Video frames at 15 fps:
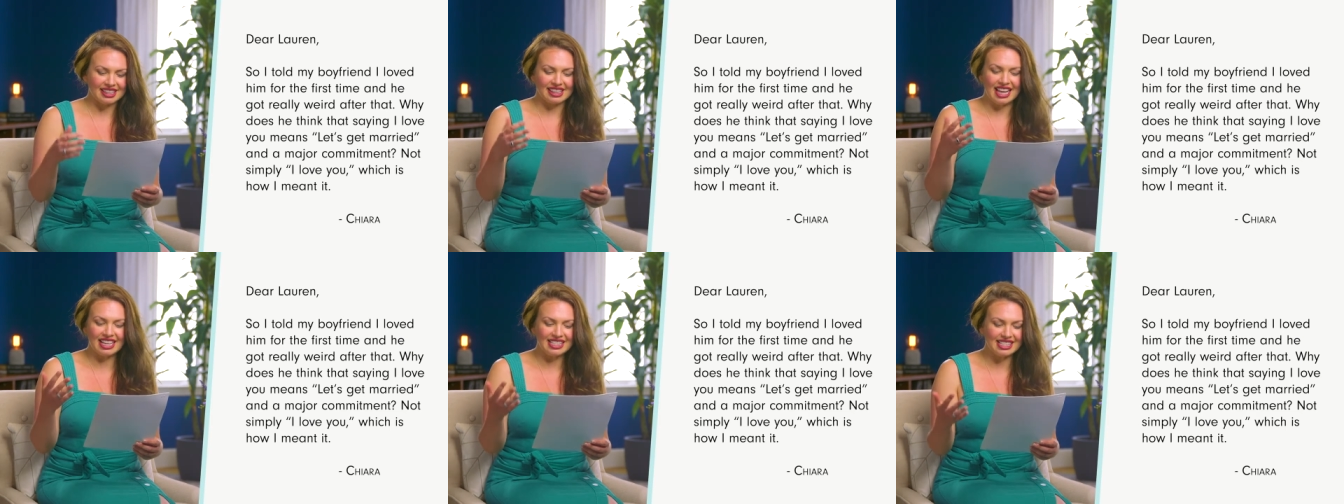
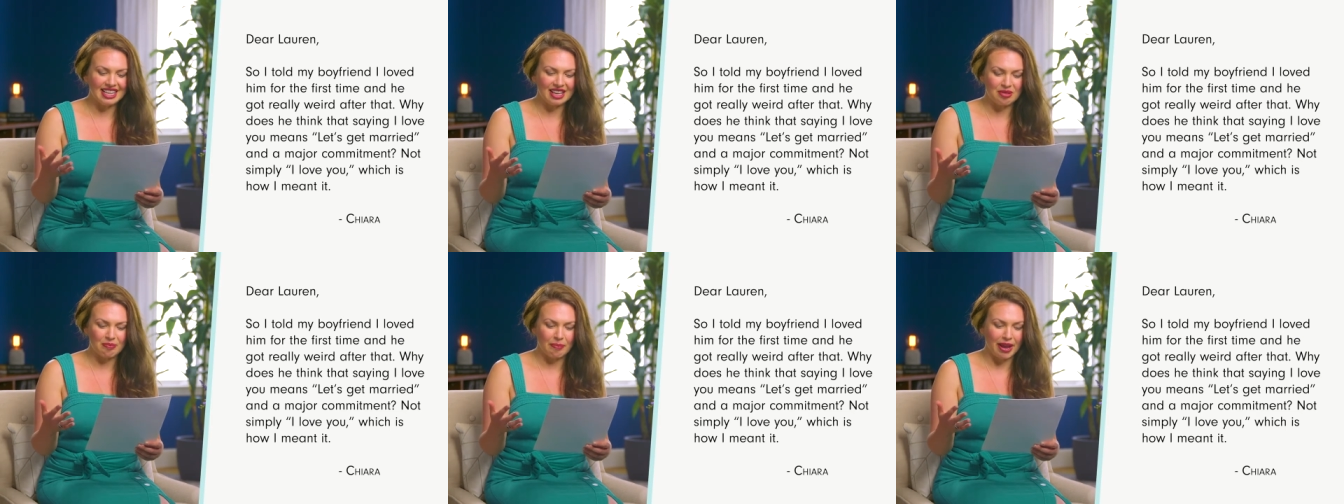let's
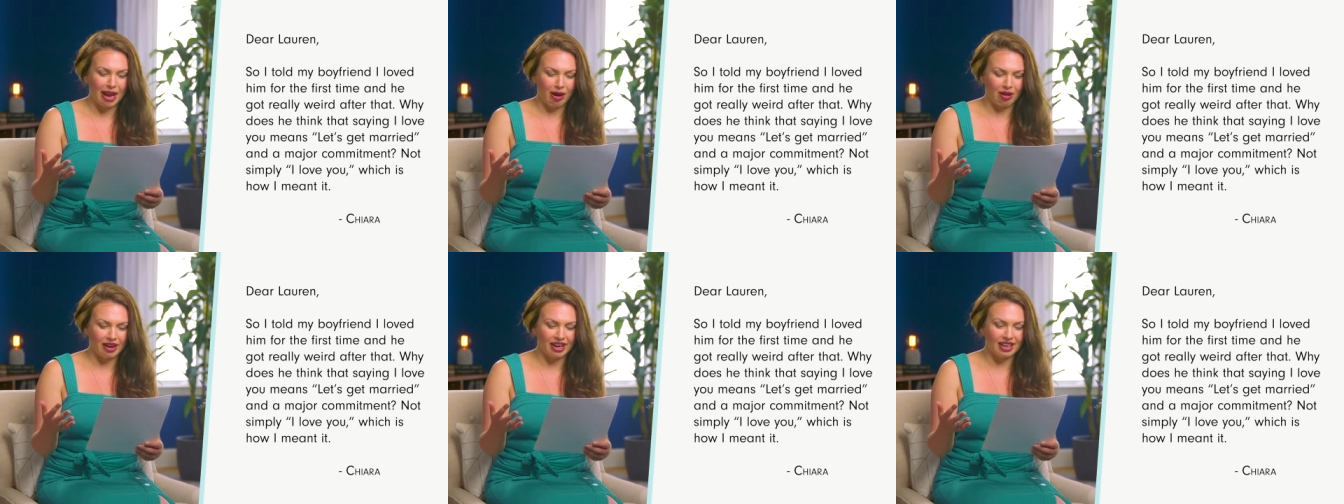get
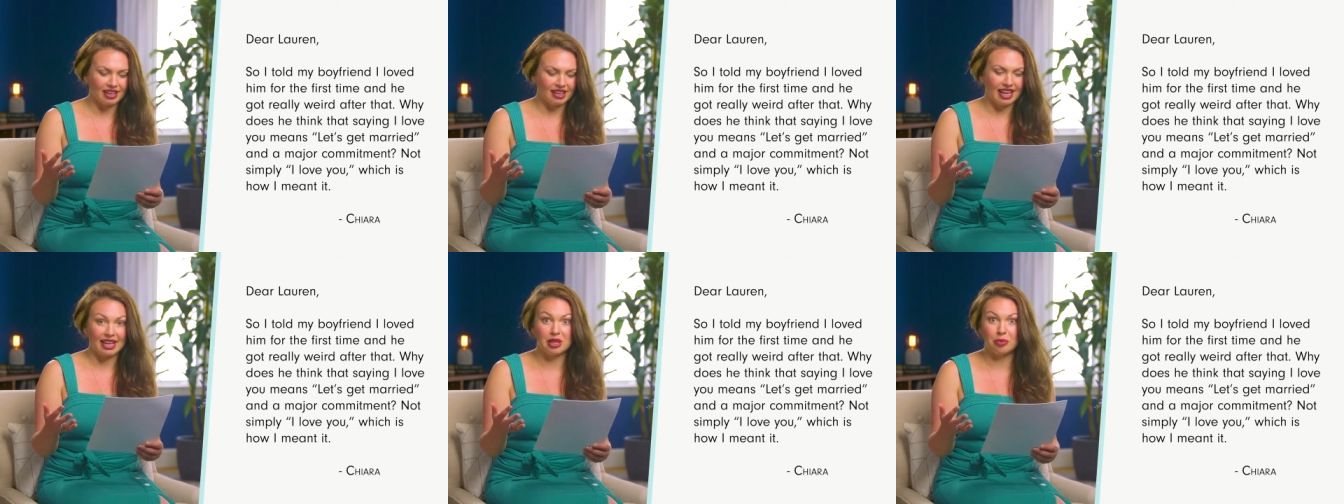
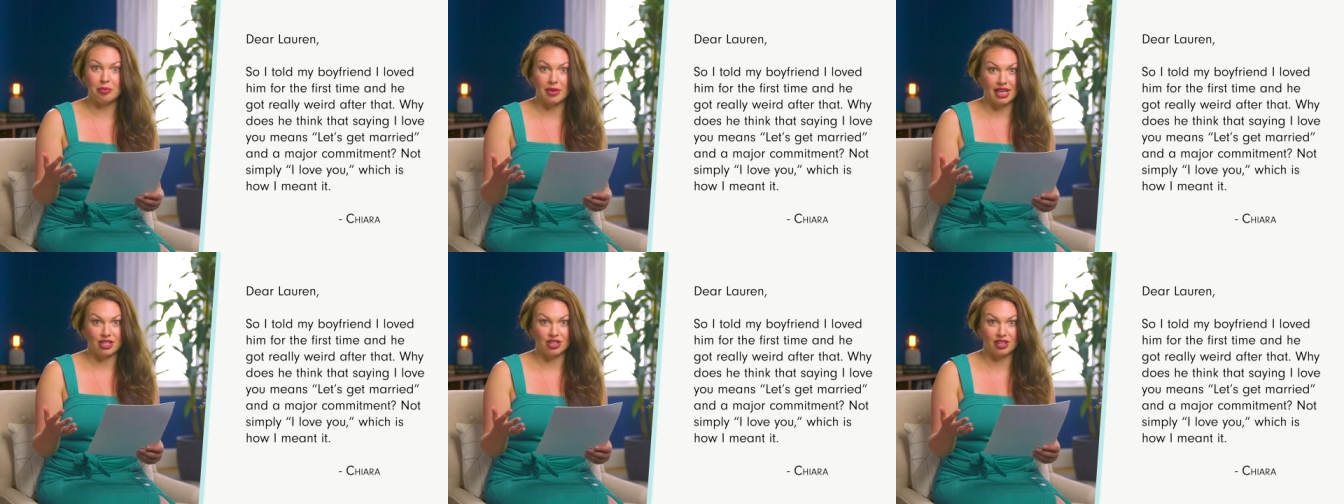married and a
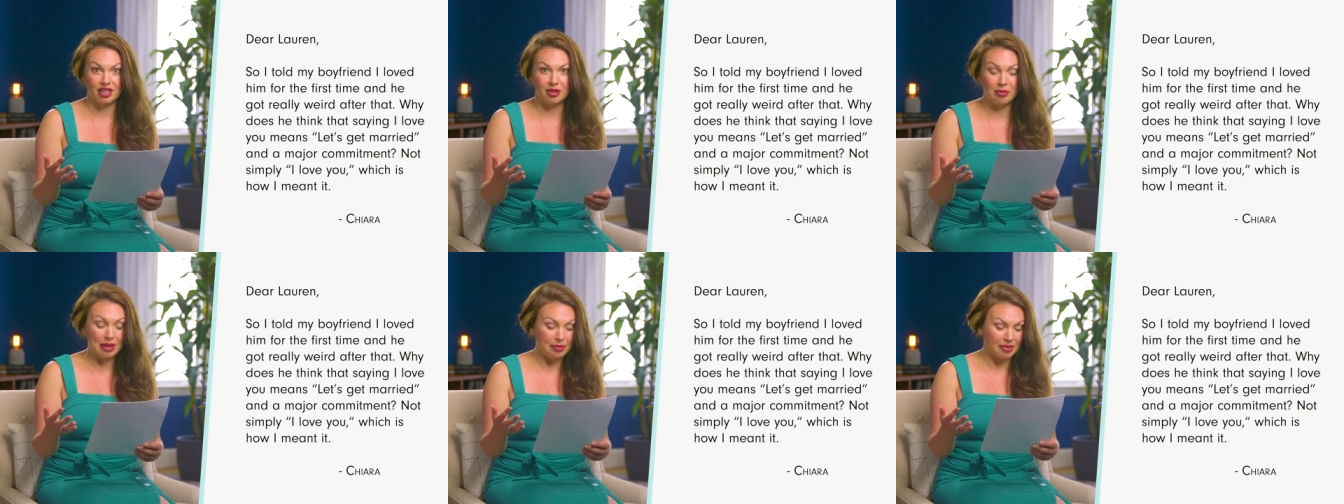major
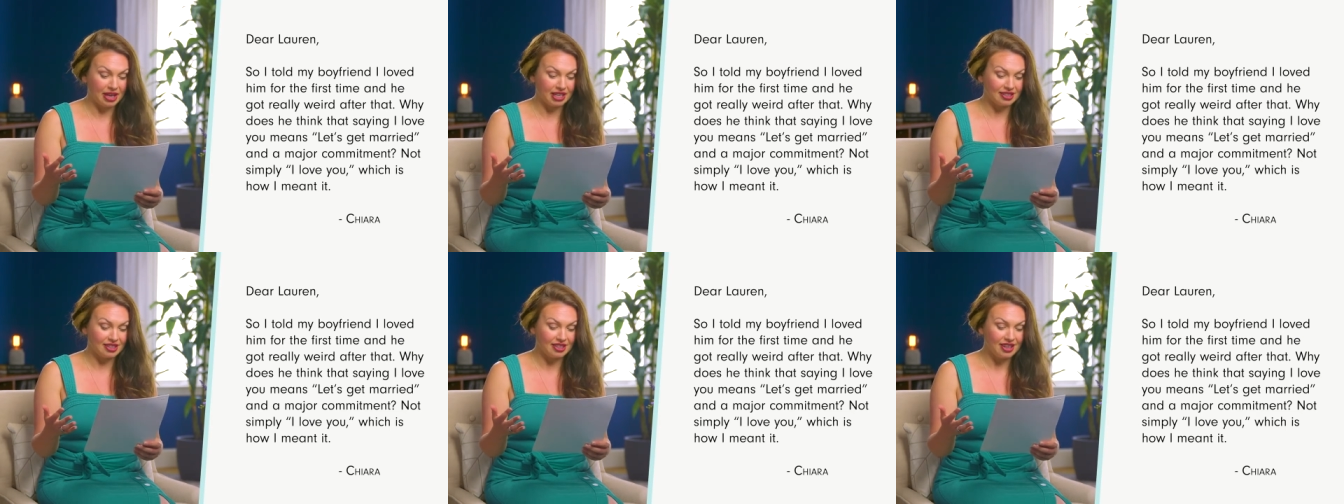
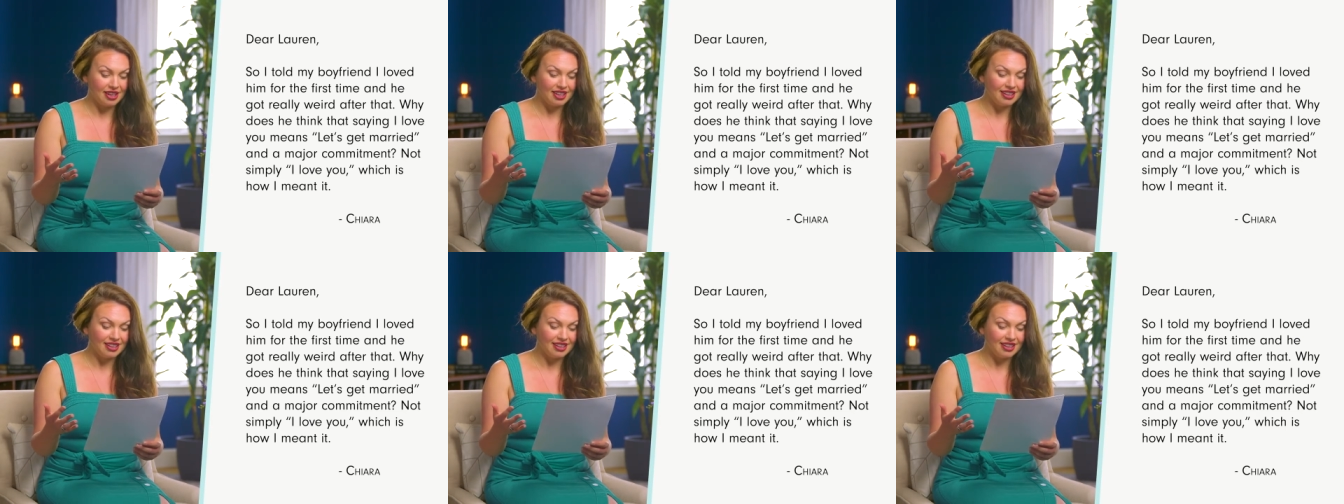commitment,